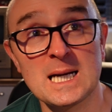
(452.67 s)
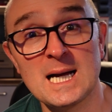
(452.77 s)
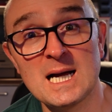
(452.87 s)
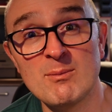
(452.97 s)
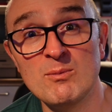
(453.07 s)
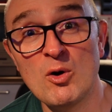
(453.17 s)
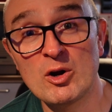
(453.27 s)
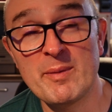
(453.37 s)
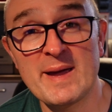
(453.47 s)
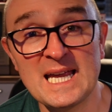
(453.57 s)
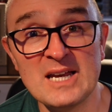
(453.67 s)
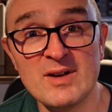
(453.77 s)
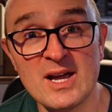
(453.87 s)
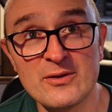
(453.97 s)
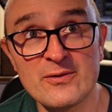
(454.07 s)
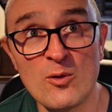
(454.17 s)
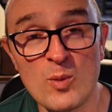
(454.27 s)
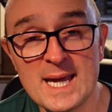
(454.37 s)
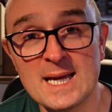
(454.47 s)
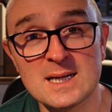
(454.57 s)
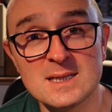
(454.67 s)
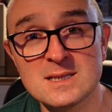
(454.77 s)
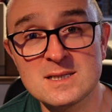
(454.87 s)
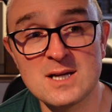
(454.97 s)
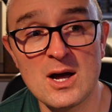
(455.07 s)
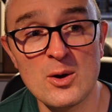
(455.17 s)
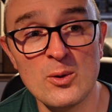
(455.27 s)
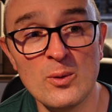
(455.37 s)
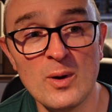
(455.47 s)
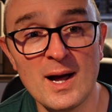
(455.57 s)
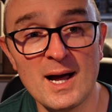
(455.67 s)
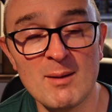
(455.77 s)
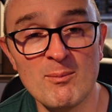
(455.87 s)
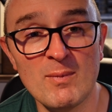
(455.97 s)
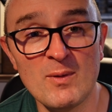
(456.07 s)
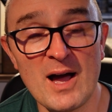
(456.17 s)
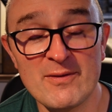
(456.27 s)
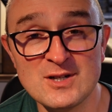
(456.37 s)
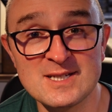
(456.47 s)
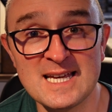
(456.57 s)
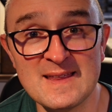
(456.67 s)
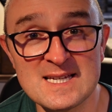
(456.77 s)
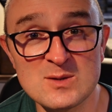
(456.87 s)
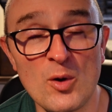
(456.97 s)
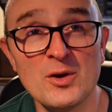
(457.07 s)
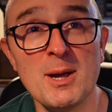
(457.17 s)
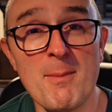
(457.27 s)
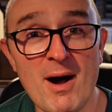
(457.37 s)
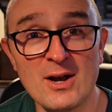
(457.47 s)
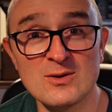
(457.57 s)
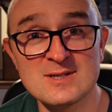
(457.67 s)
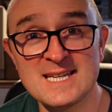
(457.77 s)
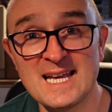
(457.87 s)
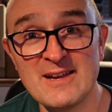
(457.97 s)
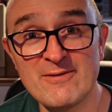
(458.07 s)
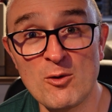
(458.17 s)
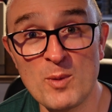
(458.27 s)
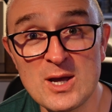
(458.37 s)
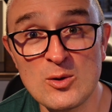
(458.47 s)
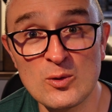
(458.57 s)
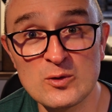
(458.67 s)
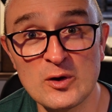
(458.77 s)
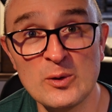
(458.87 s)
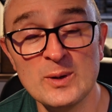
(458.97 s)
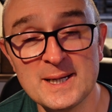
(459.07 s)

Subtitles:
I'm not going to be making any videos for a week, so after you see this one you might not see any for a week or two,